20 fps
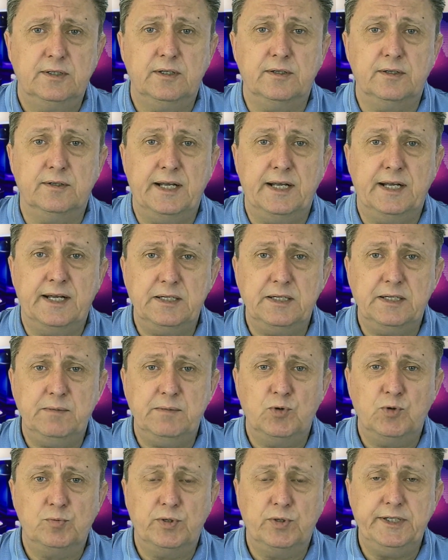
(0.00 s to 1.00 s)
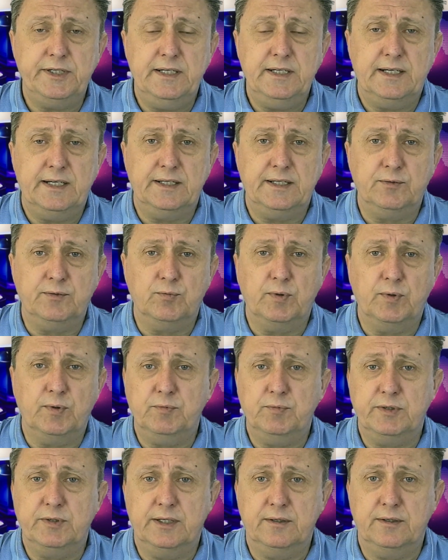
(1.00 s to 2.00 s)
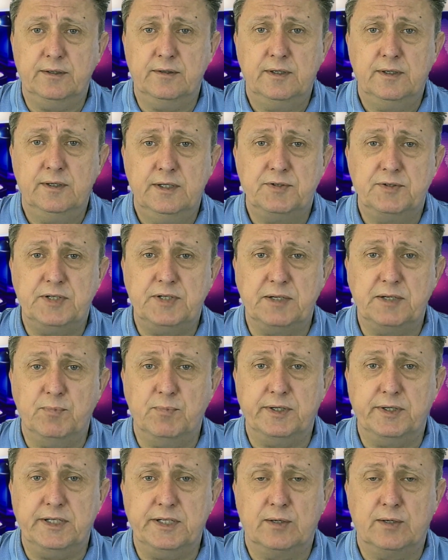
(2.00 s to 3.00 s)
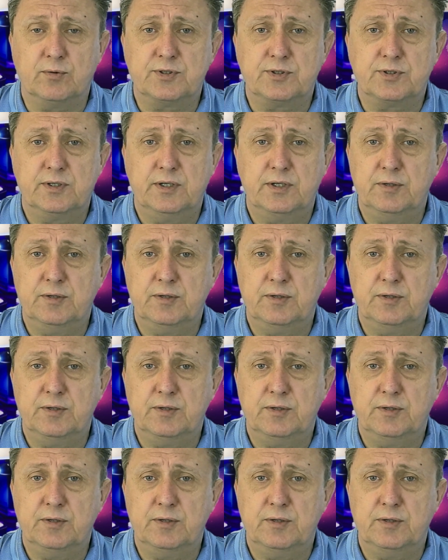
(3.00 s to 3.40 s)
adding more money and when we can take money out.